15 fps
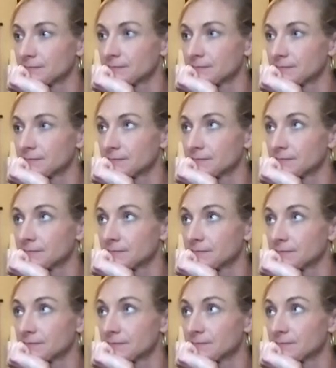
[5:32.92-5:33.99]

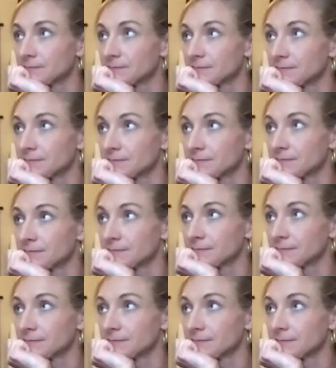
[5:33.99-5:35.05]

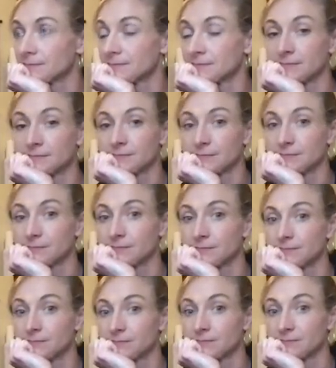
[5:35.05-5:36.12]

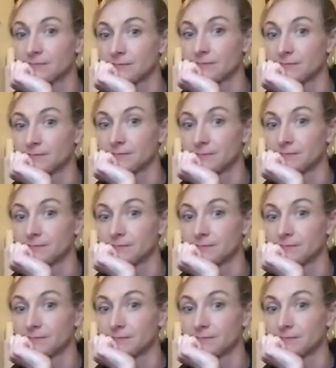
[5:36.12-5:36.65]
This person isn't speaking.